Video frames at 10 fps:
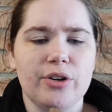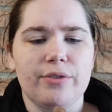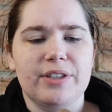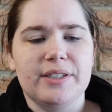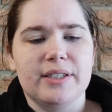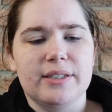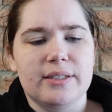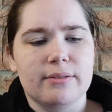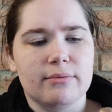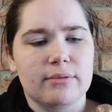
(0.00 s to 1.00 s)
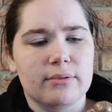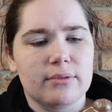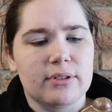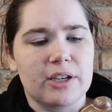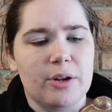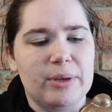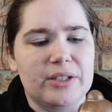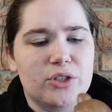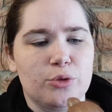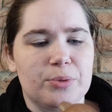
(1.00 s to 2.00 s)
know if this is going to be
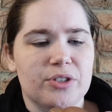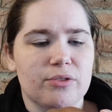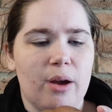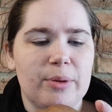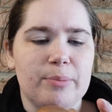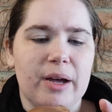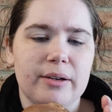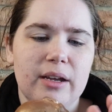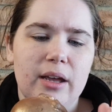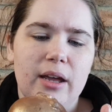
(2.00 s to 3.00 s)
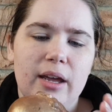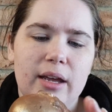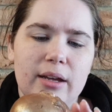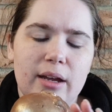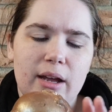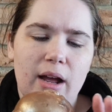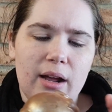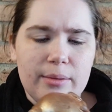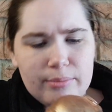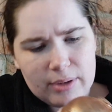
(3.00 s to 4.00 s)
super scrubby, but
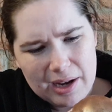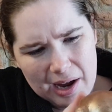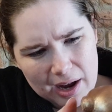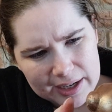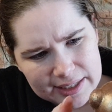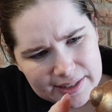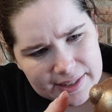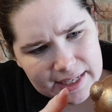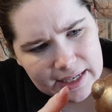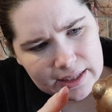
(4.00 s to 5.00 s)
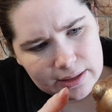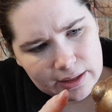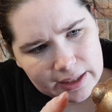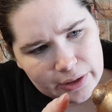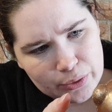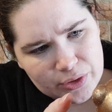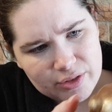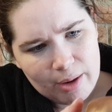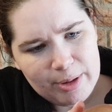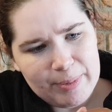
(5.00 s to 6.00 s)
um, I can see like little
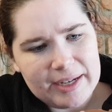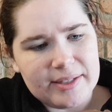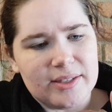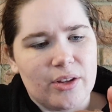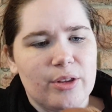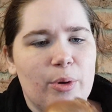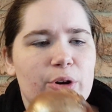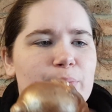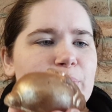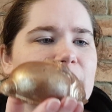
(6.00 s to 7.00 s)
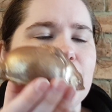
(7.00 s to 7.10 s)
scrubby pieces on the bottom, but